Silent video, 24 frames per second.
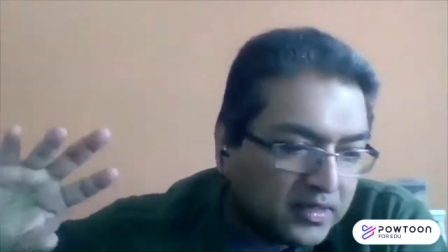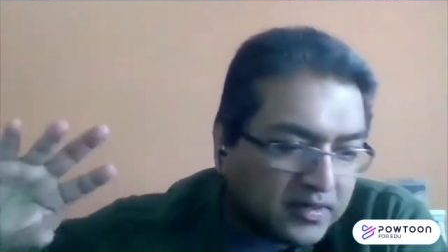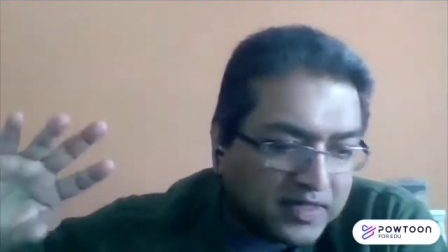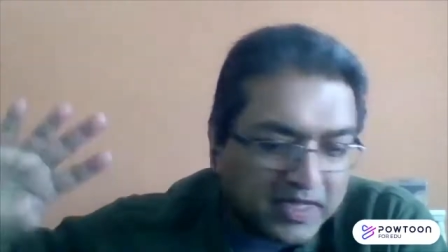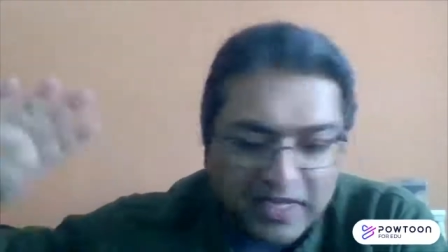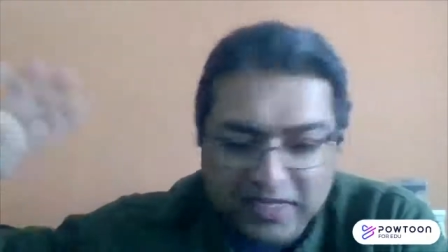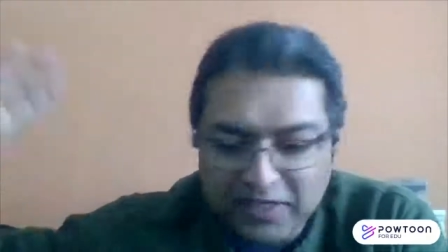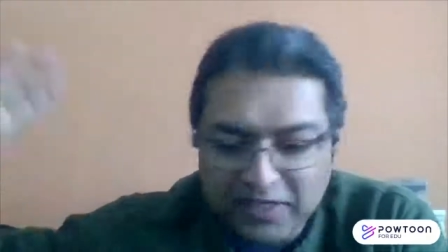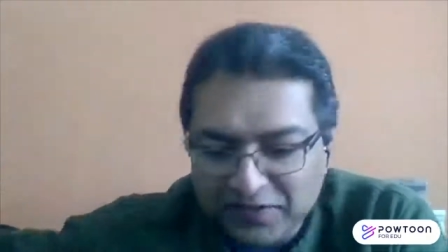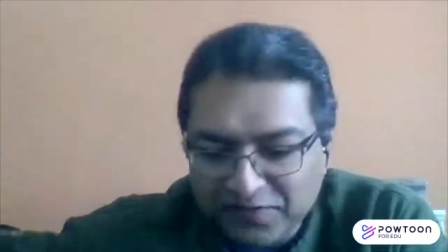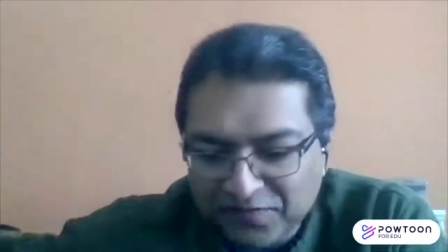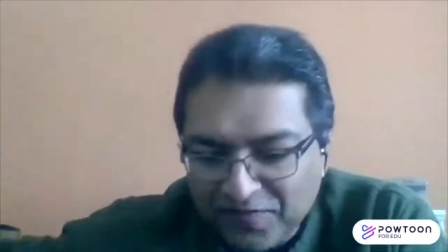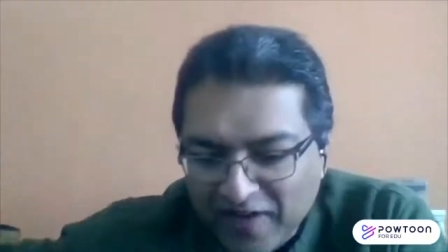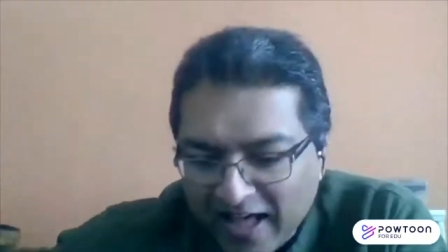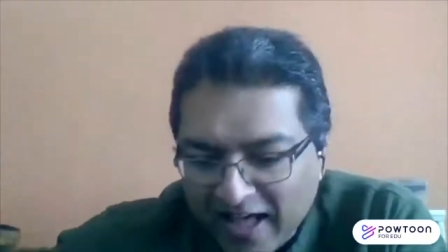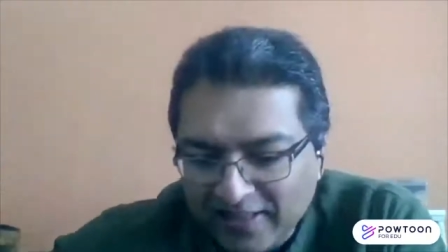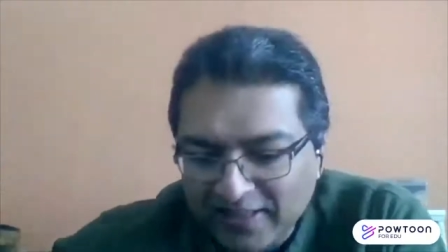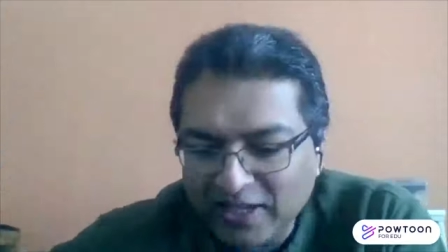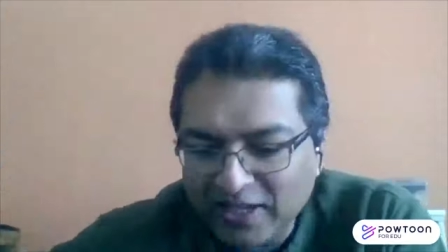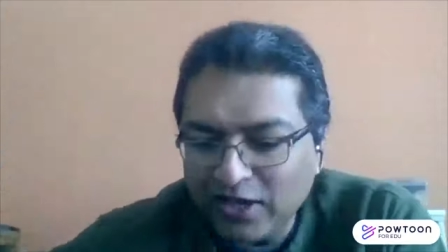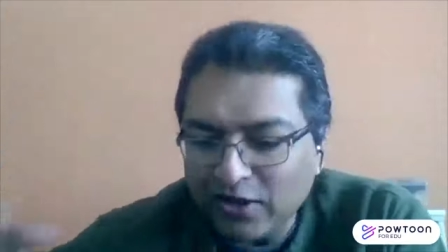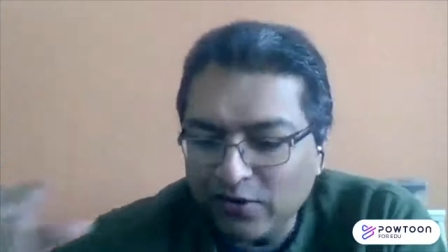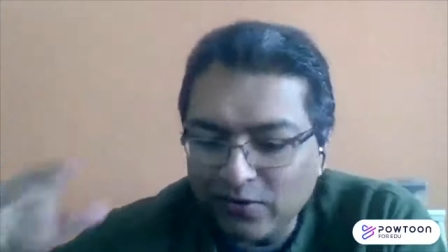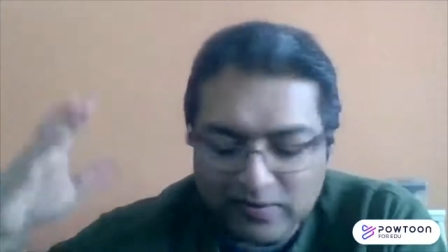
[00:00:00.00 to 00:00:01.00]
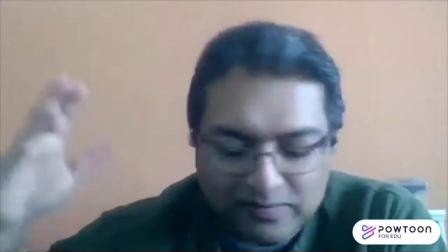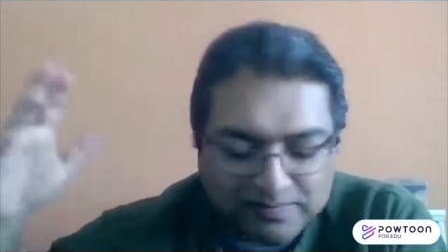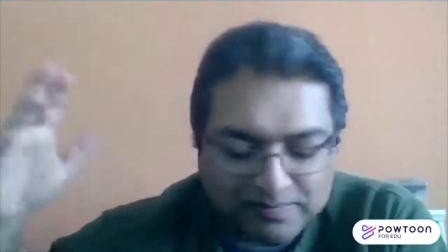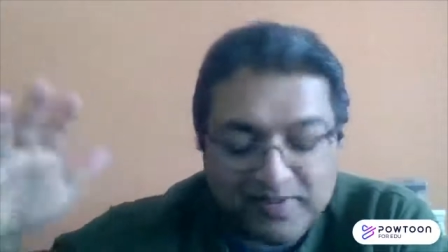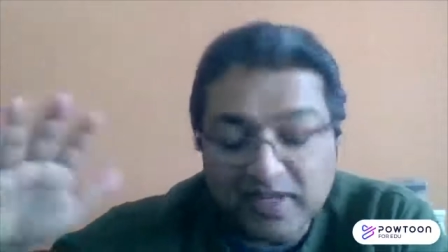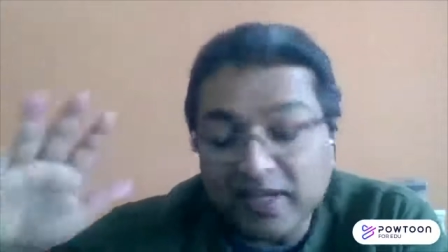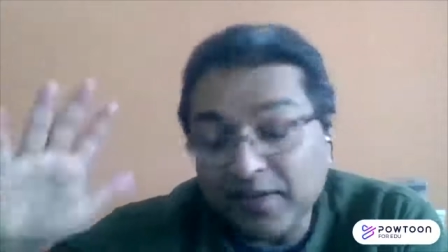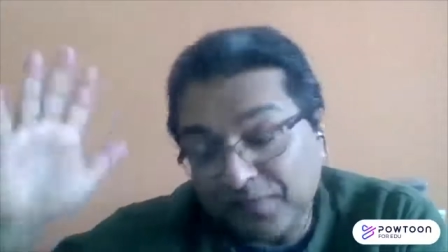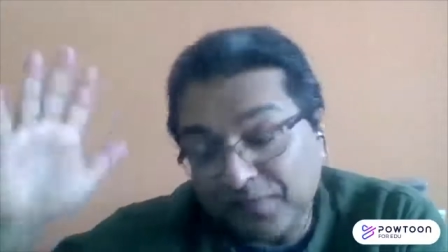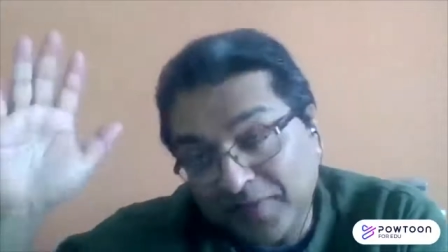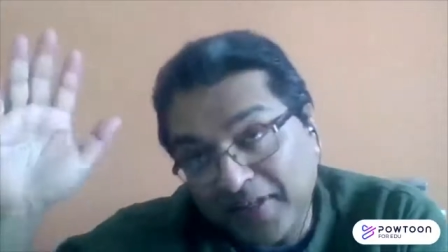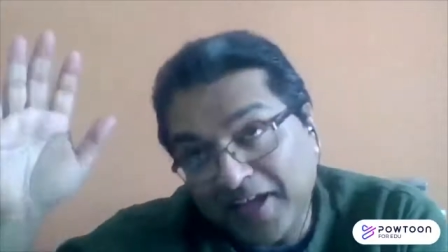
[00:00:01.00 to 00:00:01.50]
the Indus Valley, or
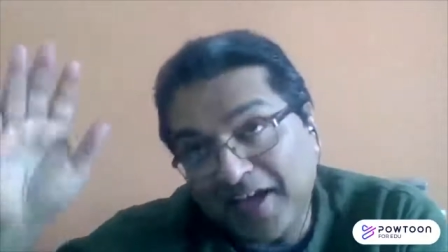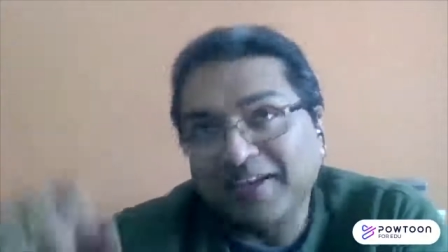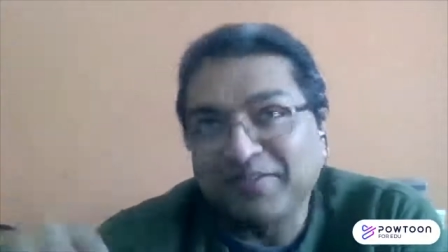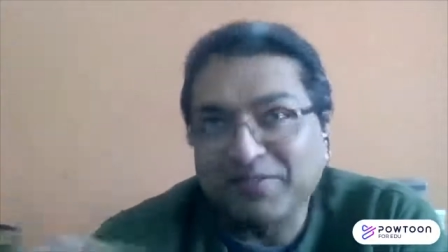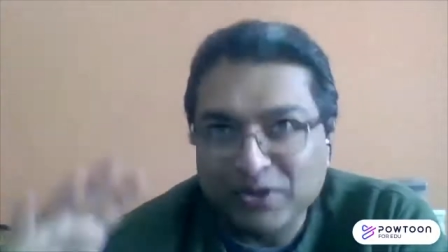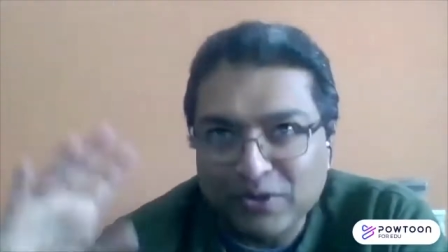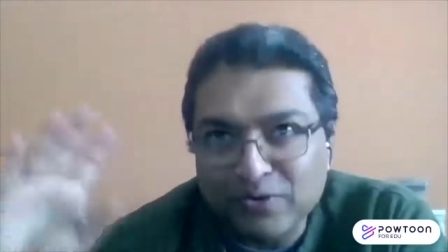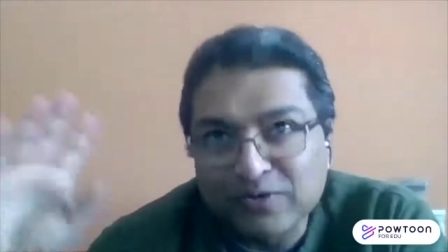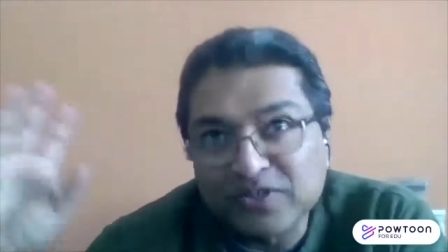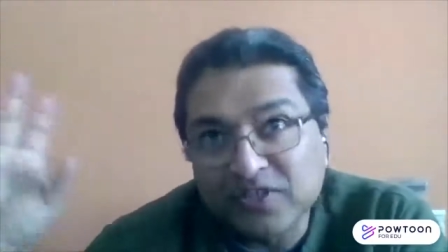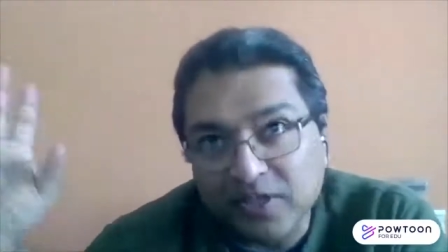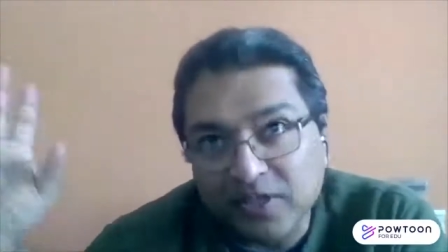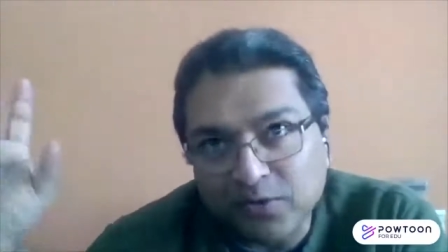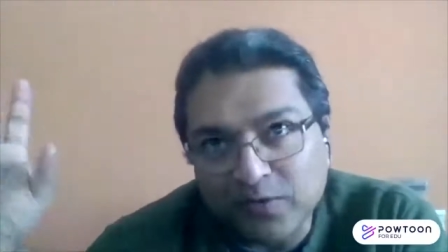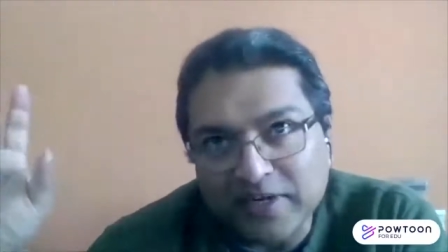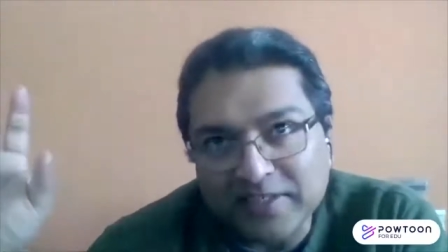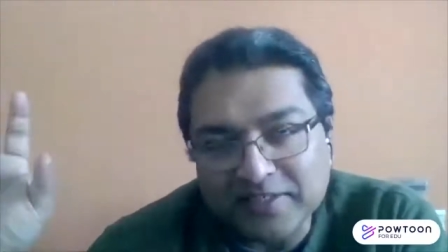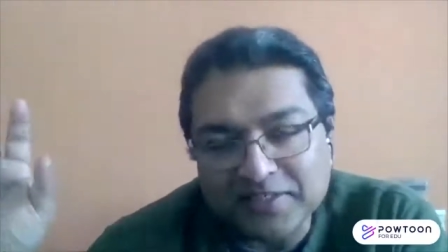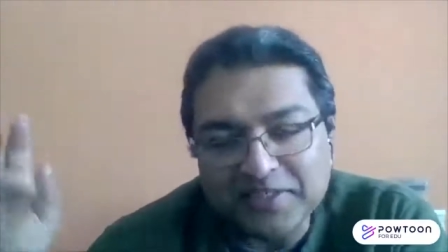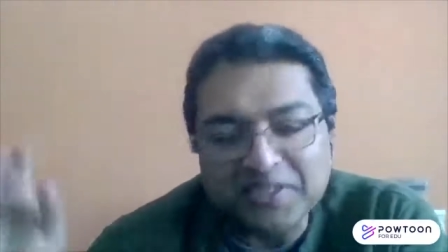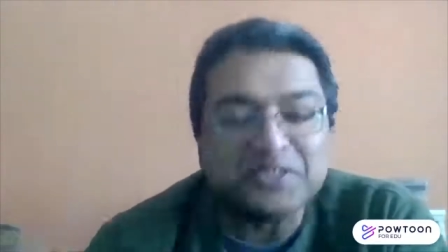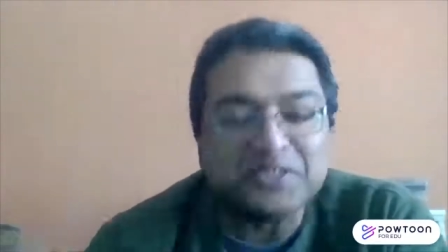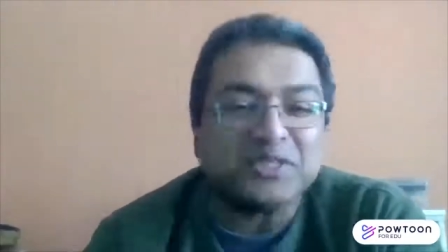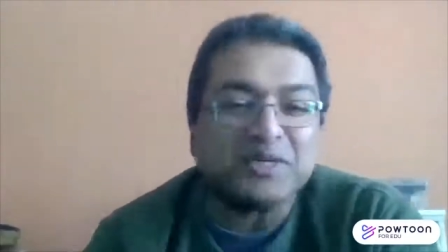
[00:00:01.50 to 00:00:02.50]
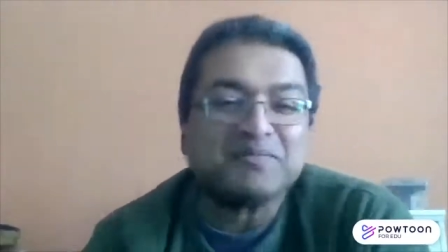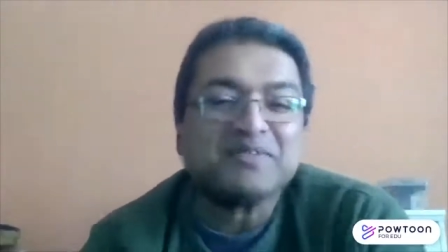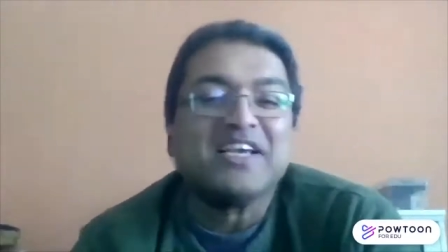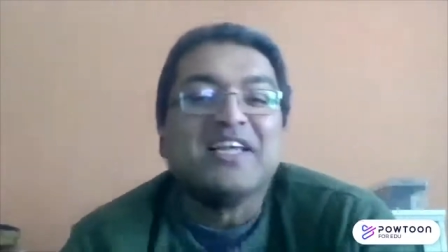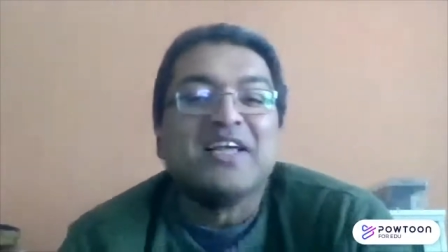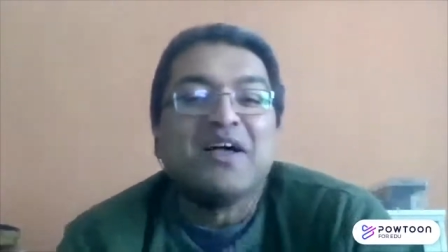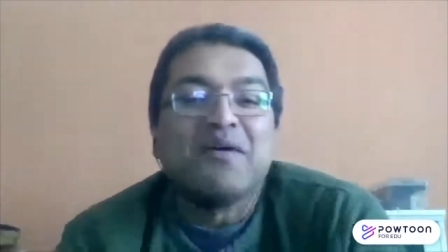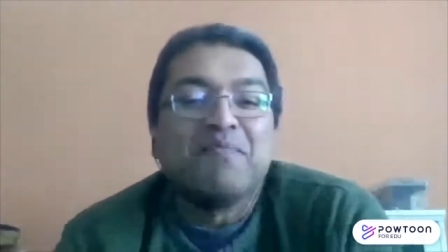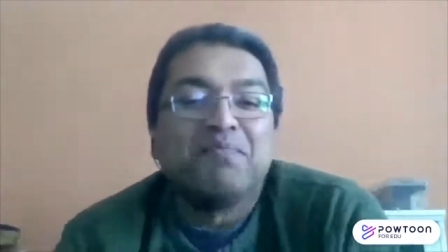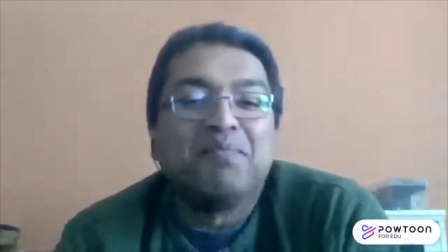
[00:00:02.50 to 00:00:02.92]
if that, usually Greece and Egypt.